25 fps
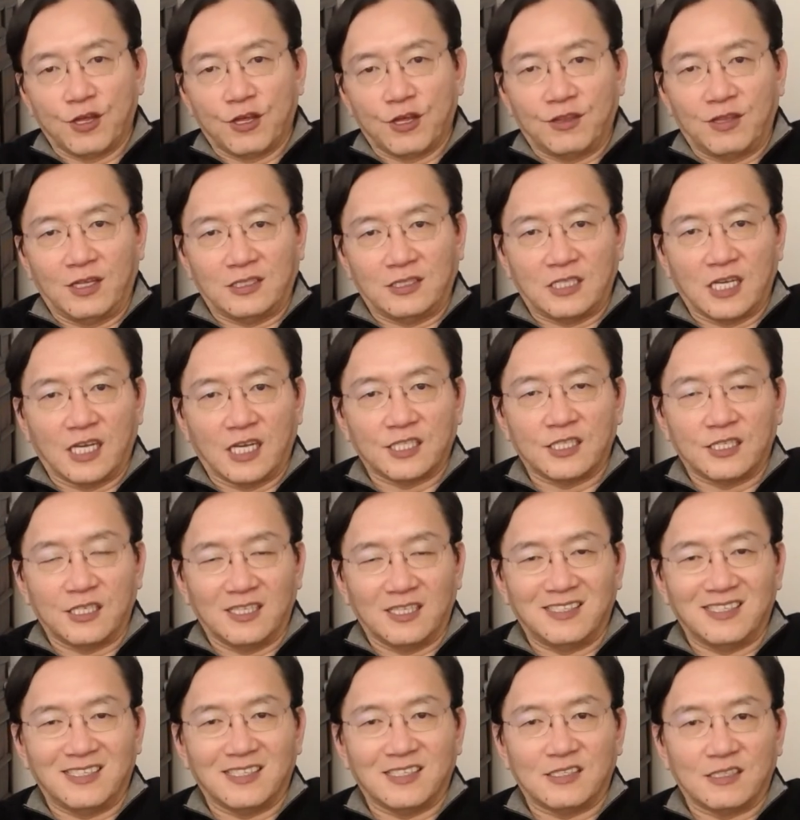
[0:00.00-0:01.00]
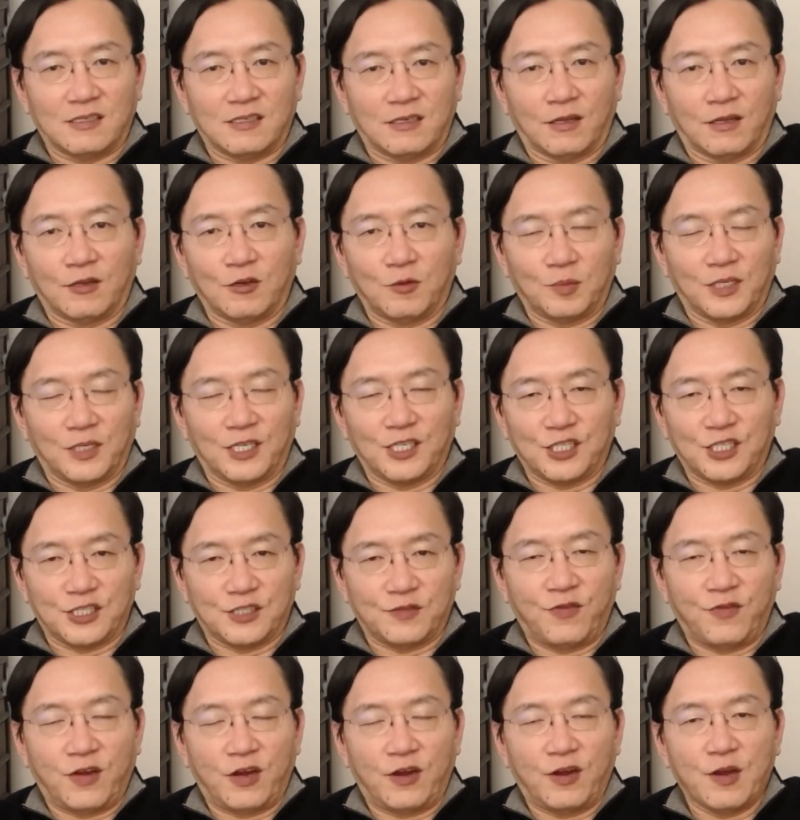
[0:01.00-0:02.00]
that doesn't exist in other places.
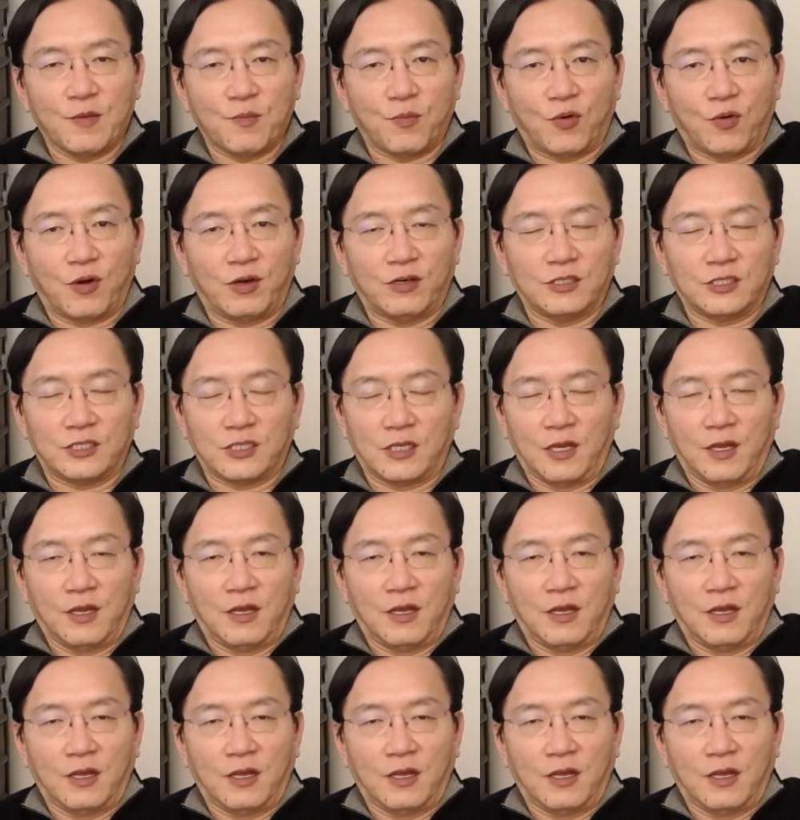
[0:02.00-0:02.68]
Very important.